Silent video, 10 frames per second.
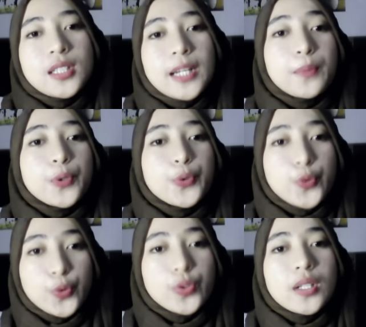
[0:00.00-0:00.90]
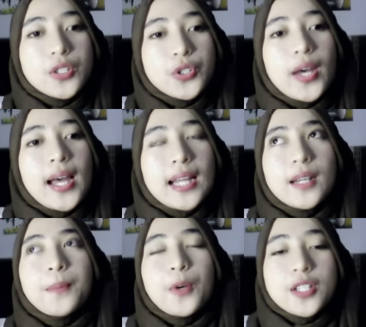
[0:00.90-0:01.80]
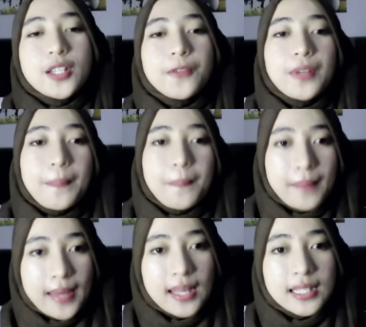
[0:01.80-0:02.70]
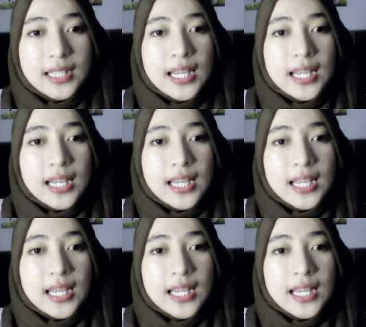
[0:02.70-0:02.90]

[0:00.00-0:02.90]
in Bukulu also had a positive impact.